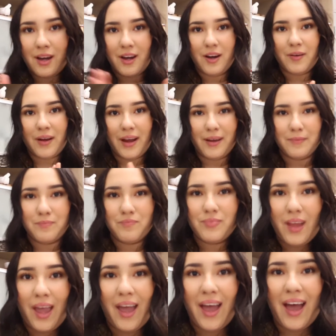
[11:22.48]
Okay.
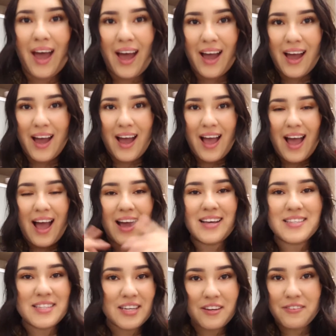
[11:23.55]

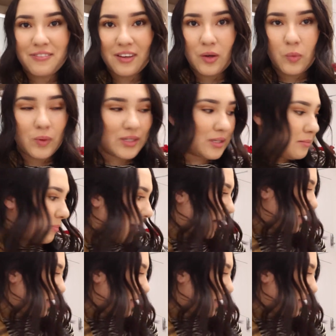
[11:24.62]
As if it wasn't bad